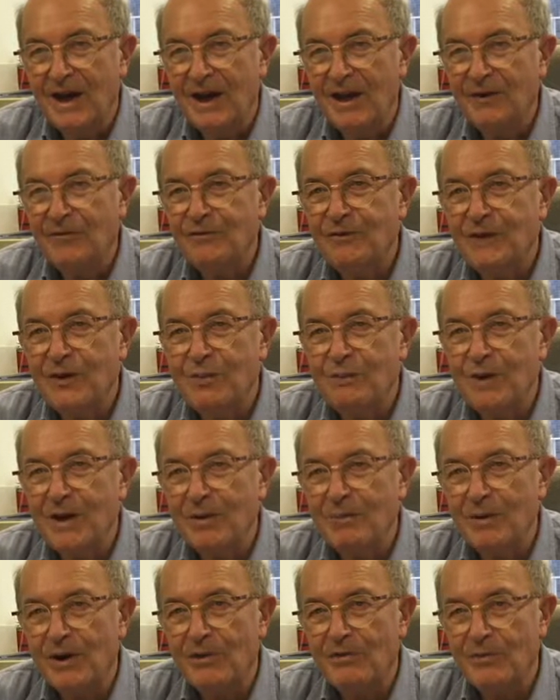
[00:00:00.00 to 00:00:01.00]
The few
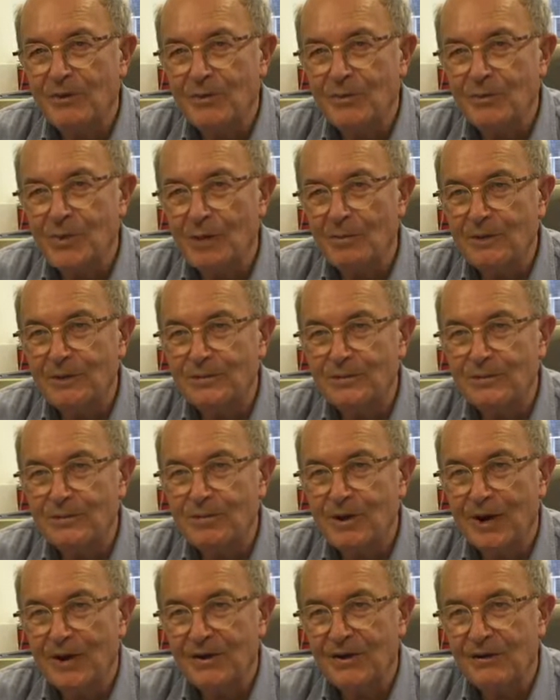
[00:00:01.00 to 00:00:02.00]
people, of whom Roberts
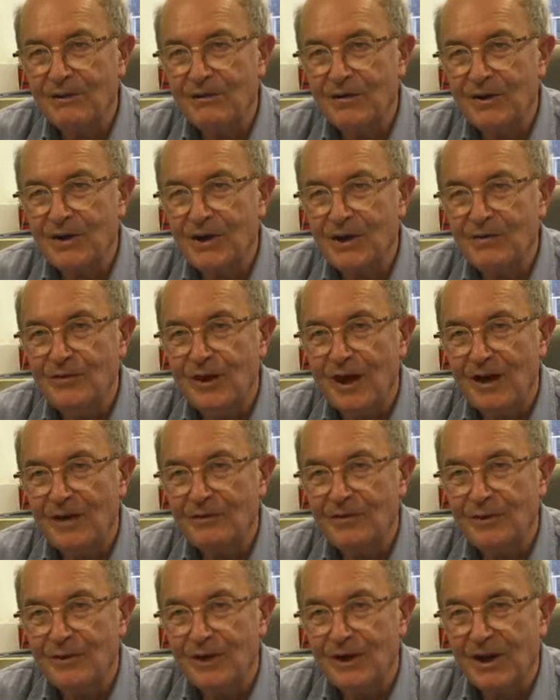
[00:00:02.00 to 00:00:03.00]
was one, Prokofiak
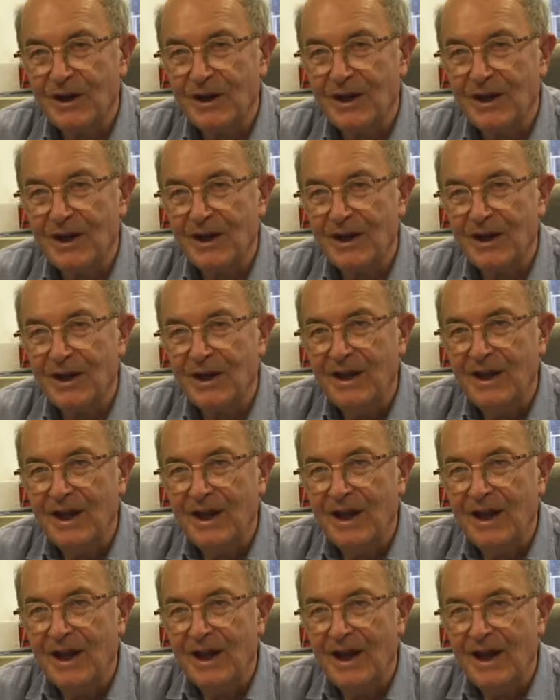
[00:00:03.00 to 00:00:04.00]
for
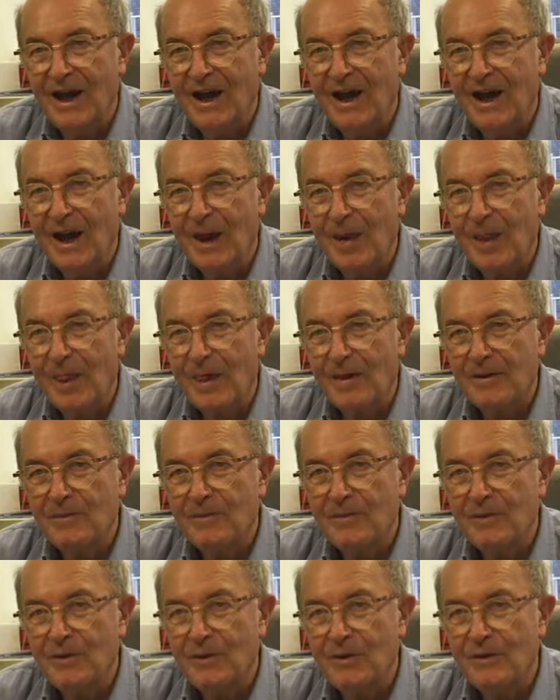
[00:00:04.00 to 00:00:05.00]
another,
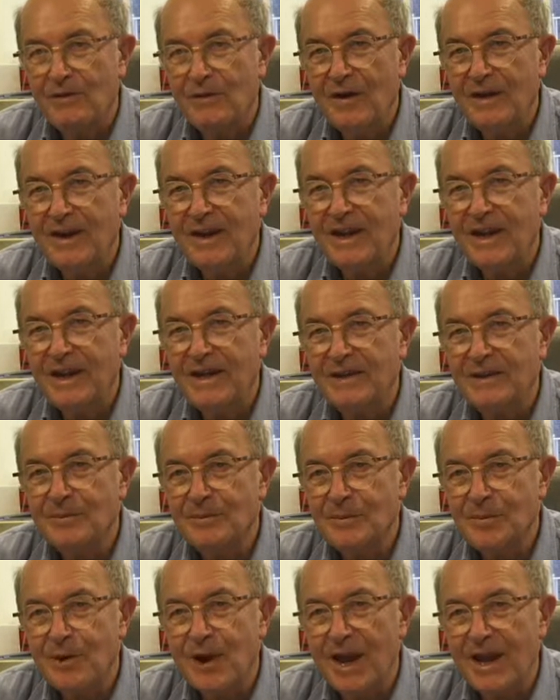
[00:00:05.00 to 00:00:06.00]
were very keen to
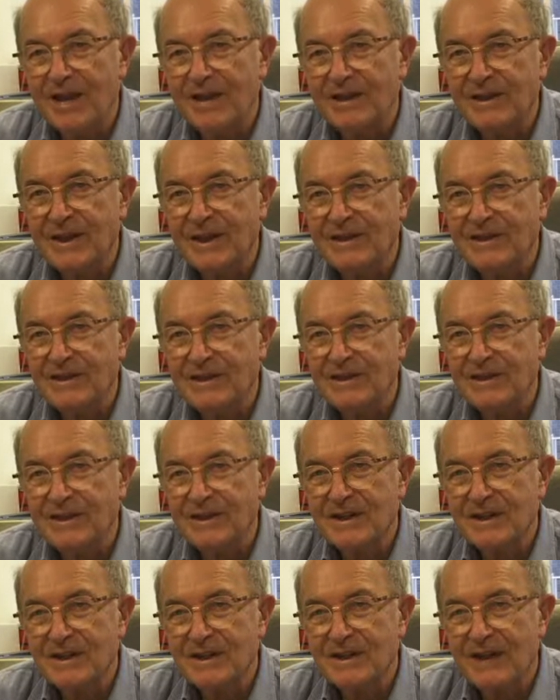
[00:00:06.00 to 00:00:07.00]
break this
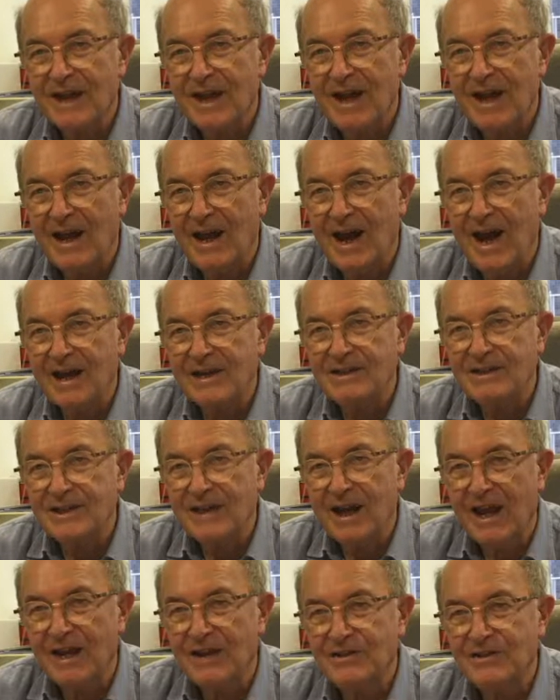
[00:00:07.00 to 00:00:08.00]

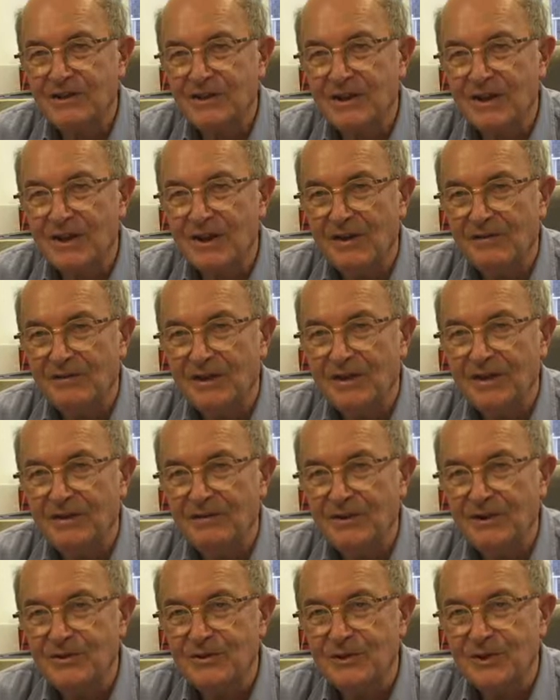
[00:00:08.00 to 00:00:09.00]
isolation of
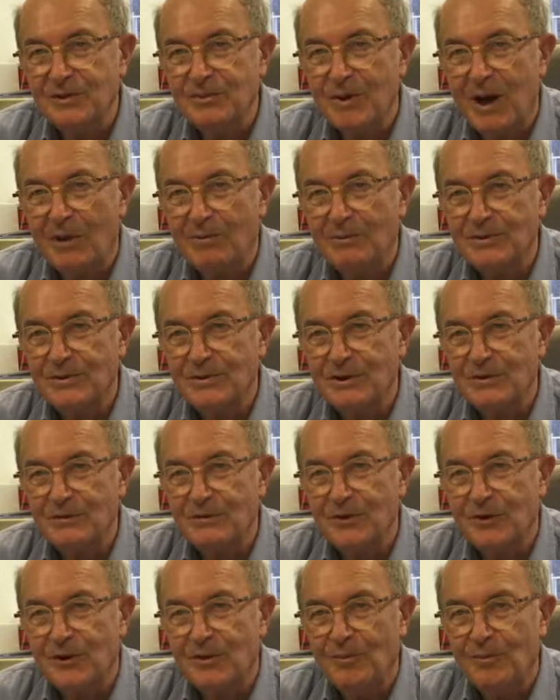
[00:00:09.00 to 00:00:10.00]
individual departments to
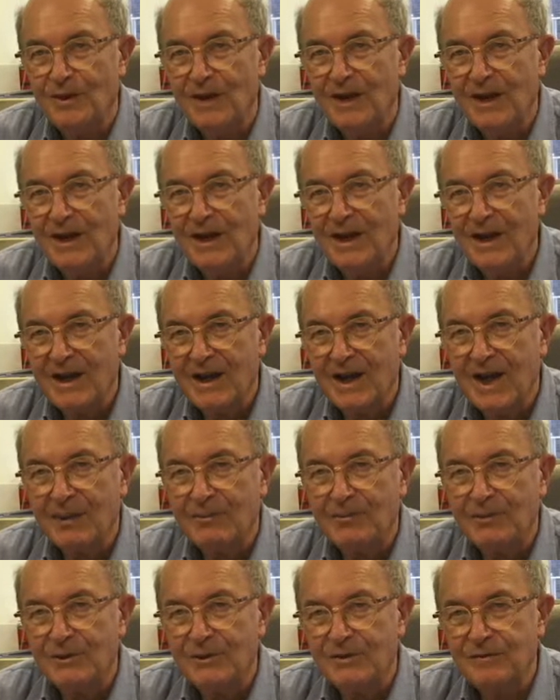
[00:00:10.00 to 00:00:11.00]
form
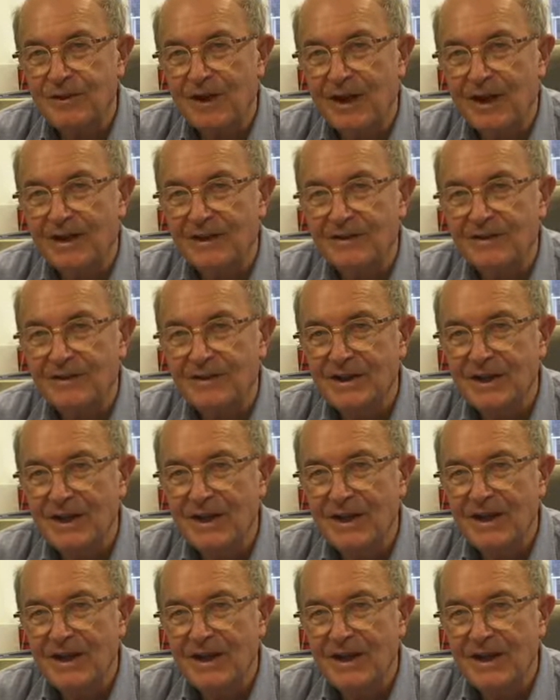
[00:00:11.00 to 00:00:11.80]
collaborative links.